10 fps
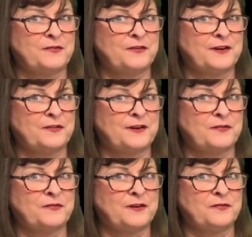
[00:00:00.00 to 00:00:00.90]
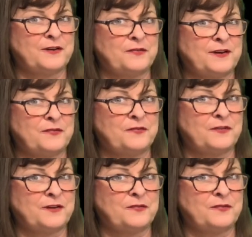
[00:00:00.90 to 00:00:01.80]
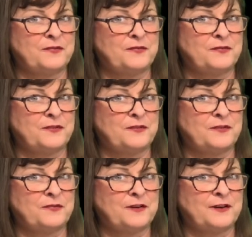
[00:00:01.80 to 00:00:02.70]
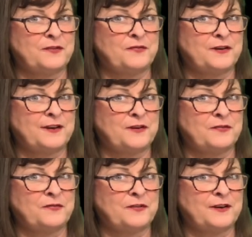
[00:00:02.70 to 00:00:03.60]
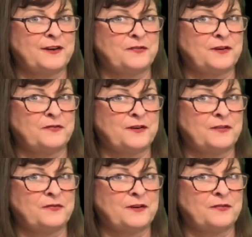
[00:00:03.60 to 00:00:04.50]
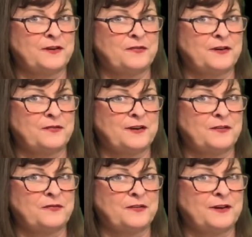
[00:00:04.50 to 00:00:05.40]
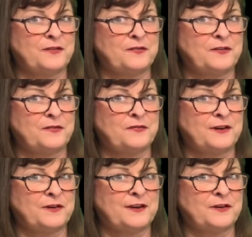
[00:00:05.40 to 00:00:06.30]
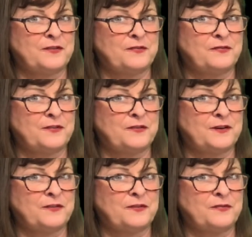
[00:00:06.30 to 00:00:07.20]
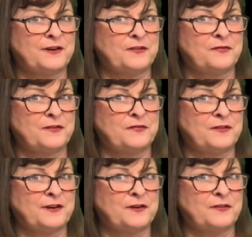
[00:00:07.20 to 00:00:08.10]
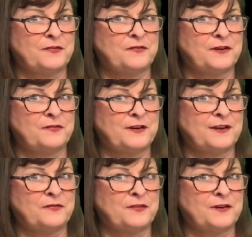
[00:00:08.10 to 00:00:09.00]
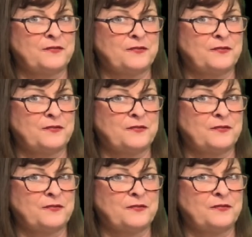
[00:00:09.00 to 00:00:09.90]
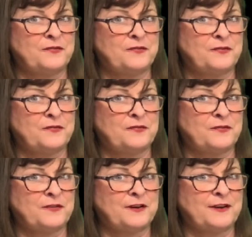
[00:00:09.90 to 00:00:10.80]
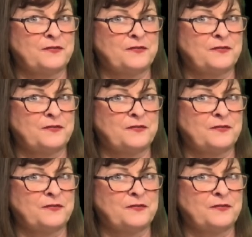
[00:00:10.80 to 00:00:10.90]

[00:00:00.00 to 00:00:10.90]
Then he smiled at his children, and he winked at his bride. Kids, he declared, fetch your forgetful pop some of that tried and true